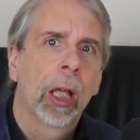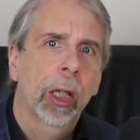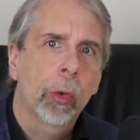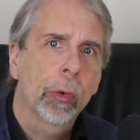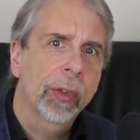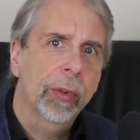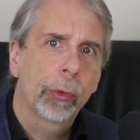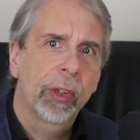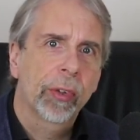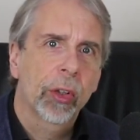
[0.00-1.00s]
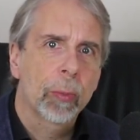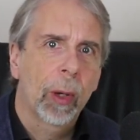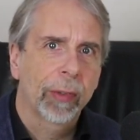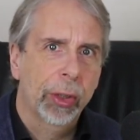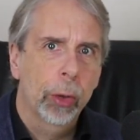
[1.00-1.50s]
According to research
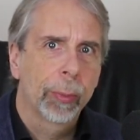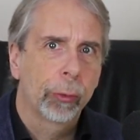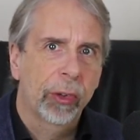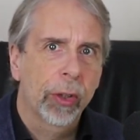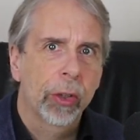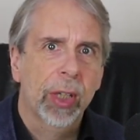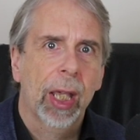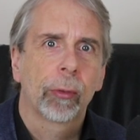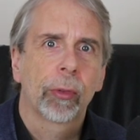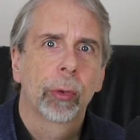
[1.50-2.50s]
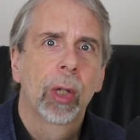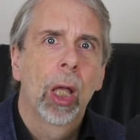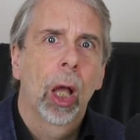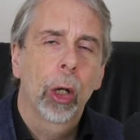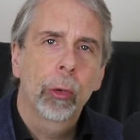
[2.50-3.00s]
by the Human Research Council,
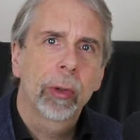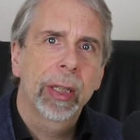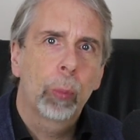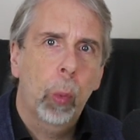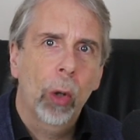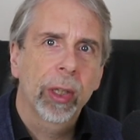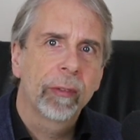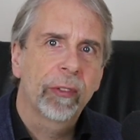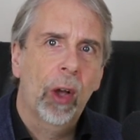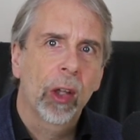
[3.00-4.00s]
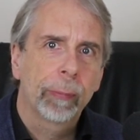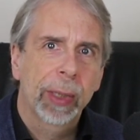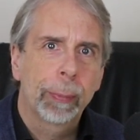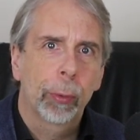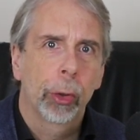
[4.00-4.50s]
only 1 in 5
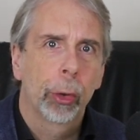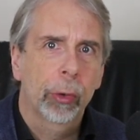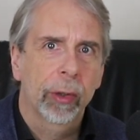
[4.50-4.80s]
people who